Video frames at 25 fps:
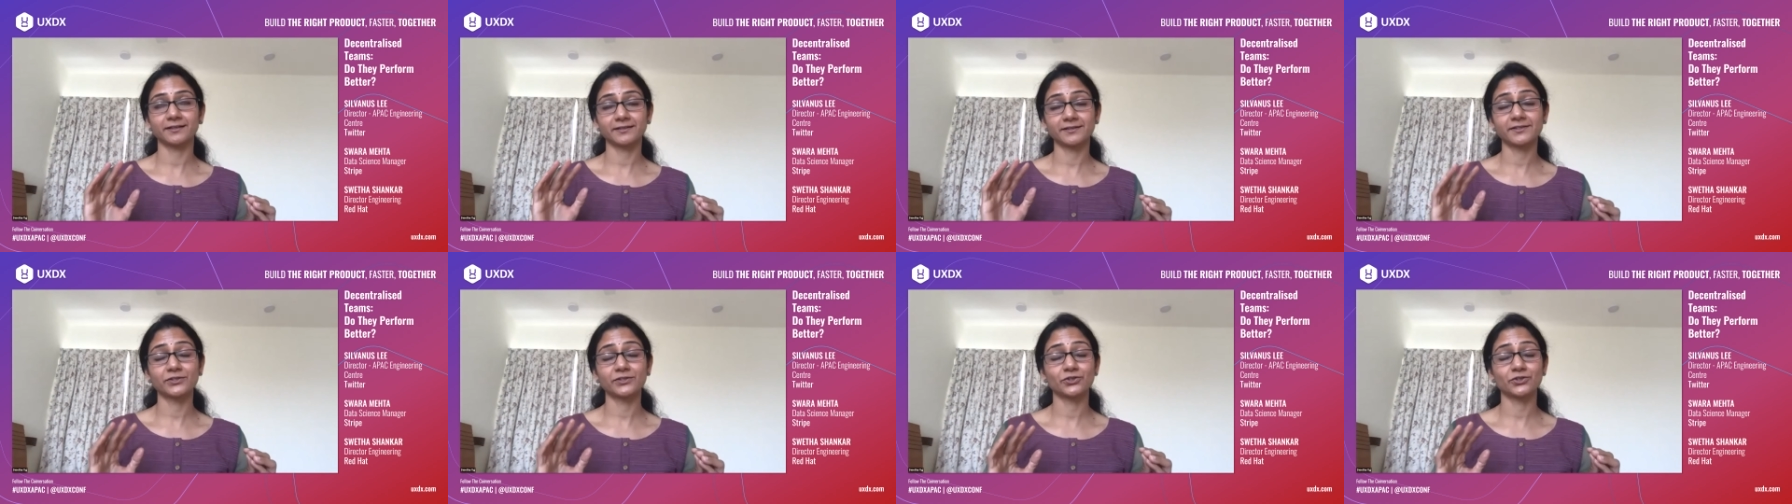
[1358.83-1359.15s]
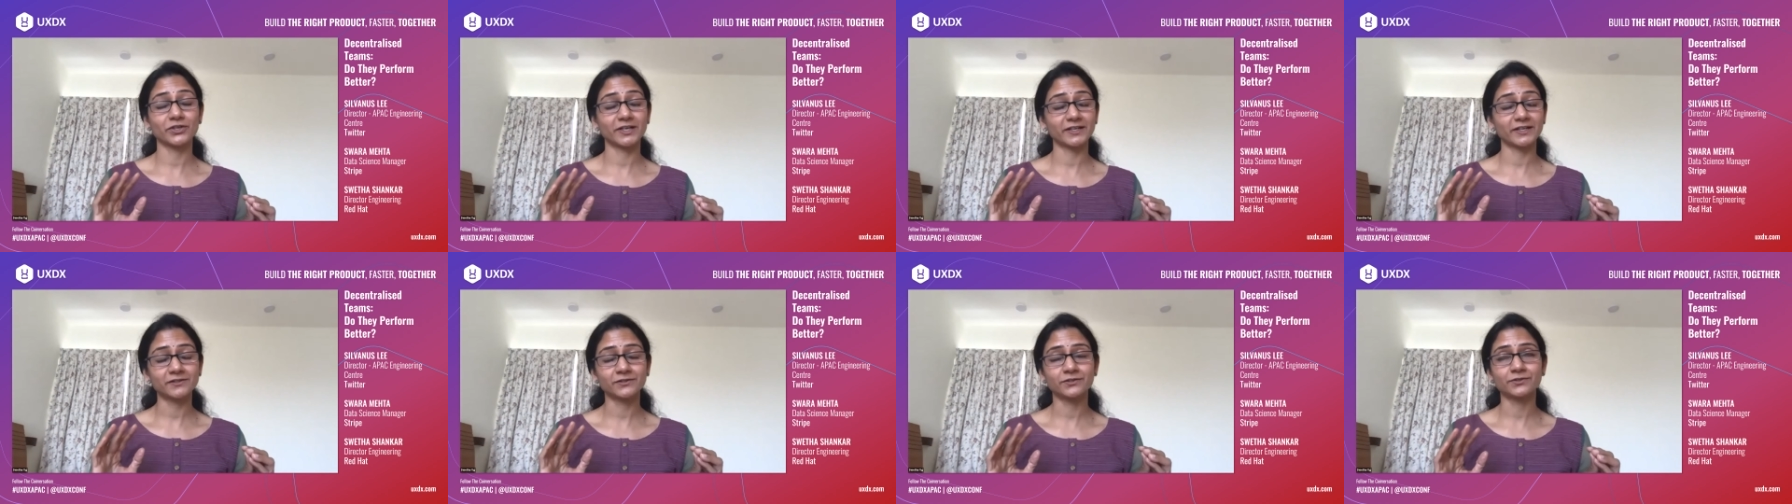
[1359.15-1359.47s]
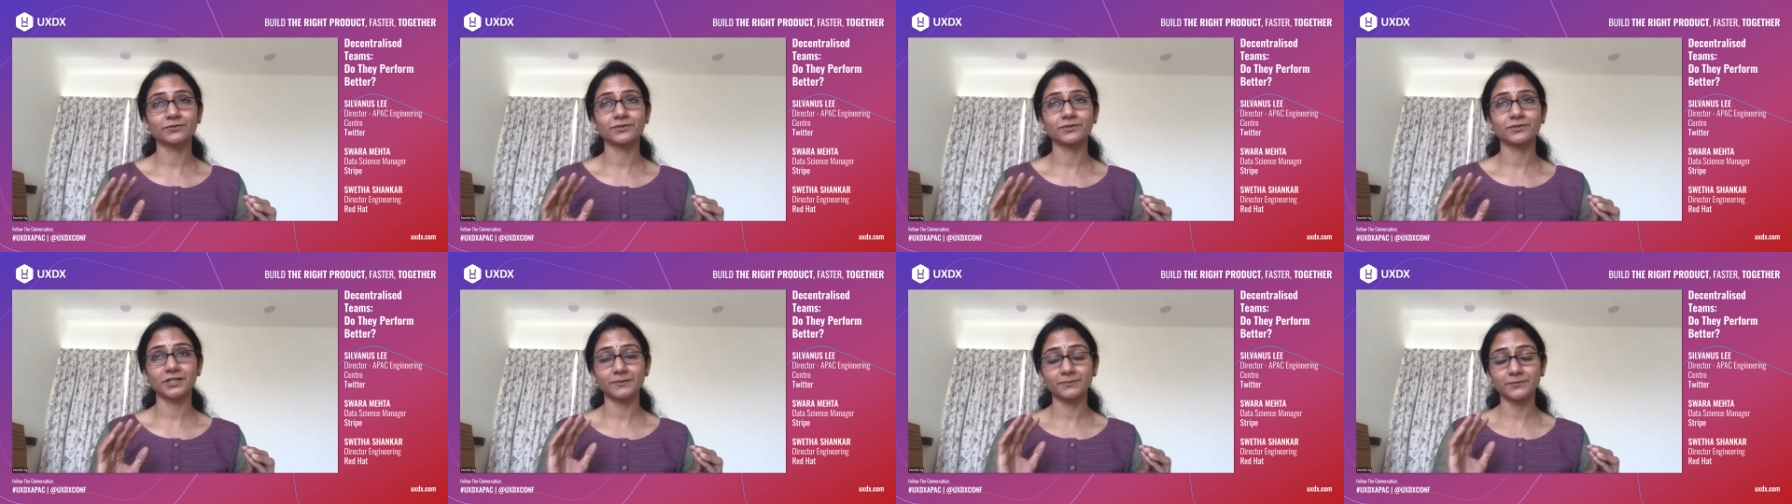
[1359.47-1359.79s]
suggest
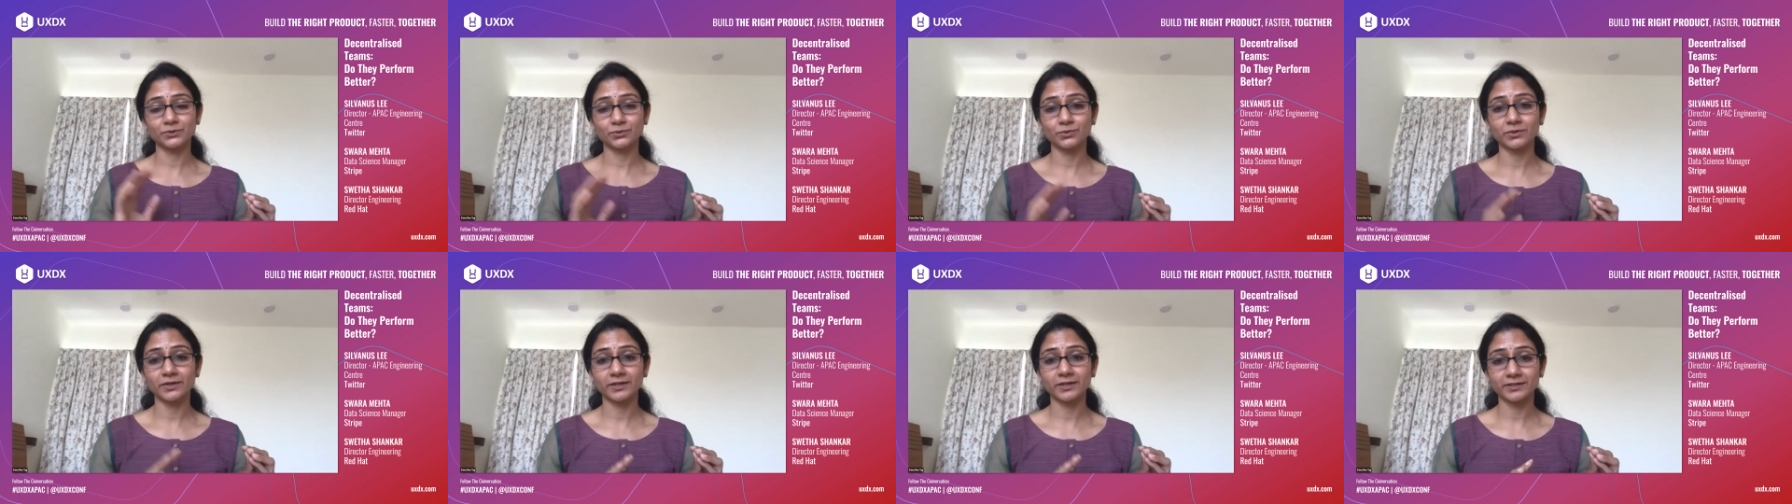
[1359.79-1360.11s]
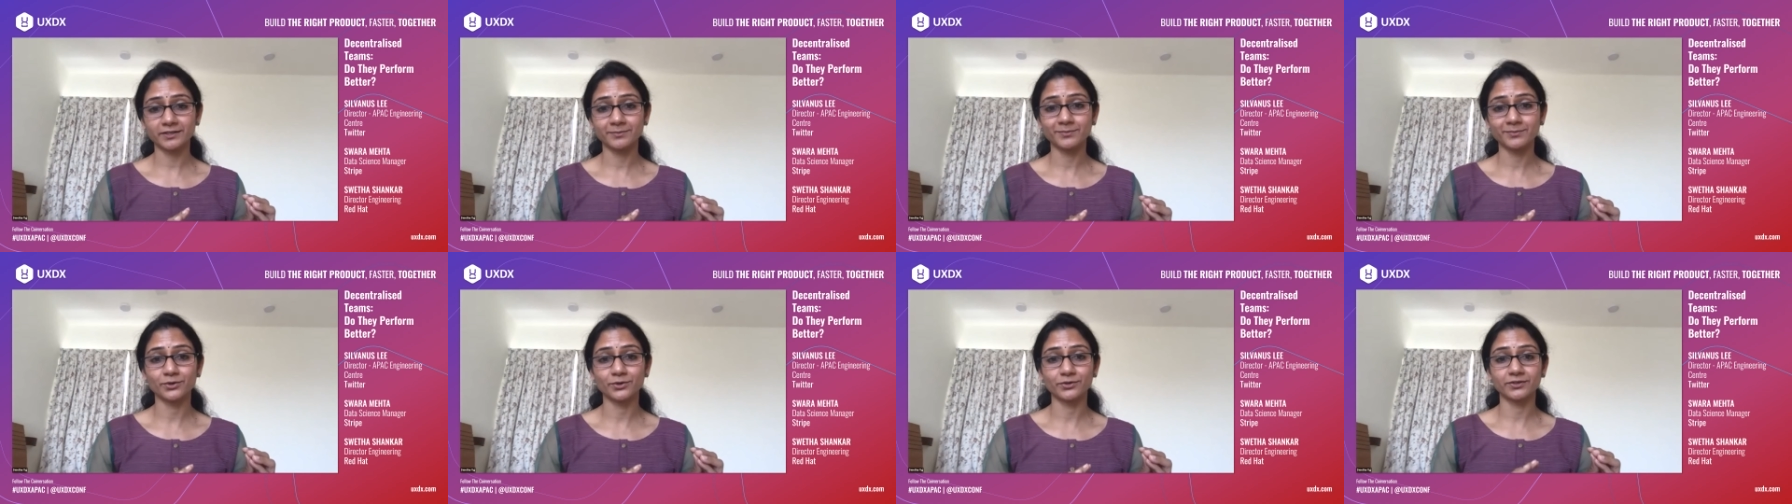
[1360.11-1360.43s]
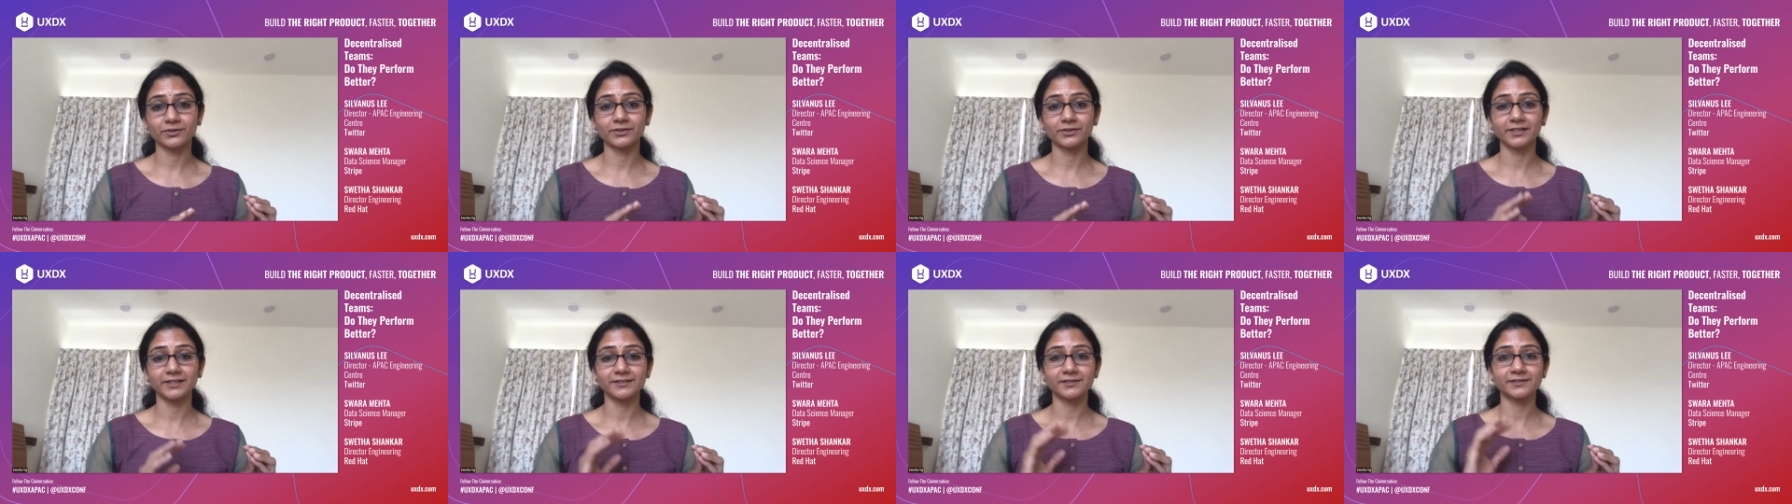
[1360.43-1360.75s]
to teams who are in
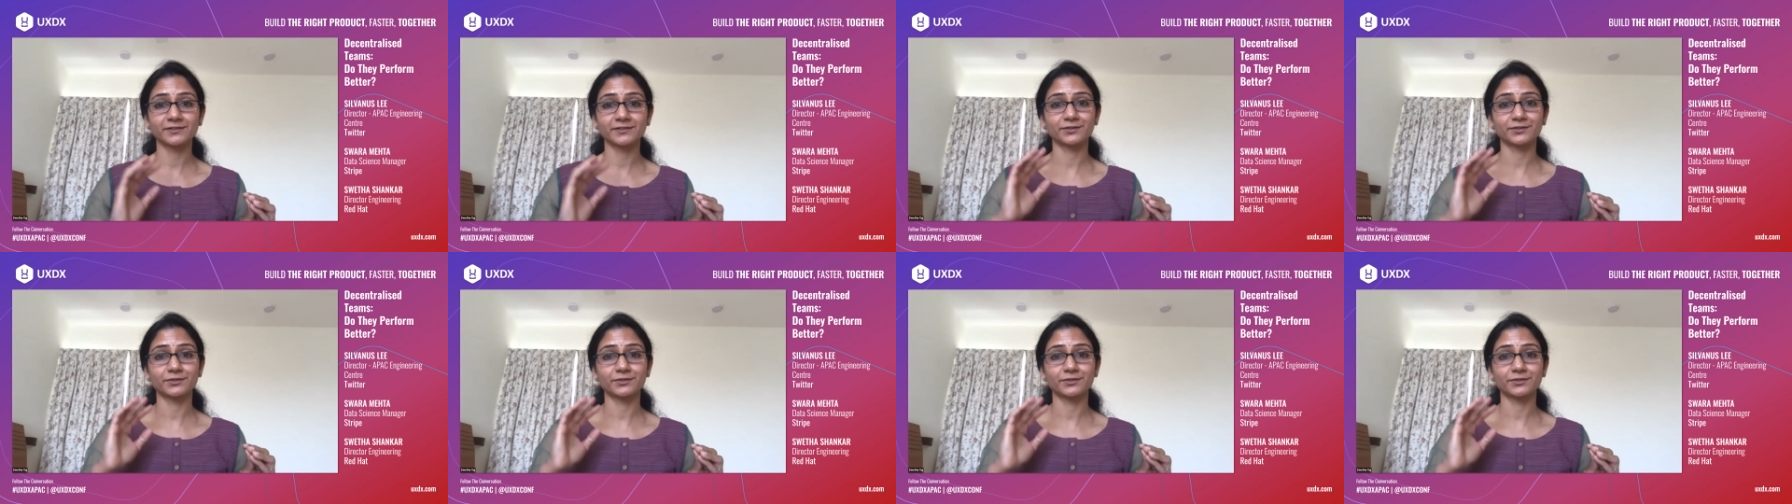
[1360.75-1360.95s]
monoliths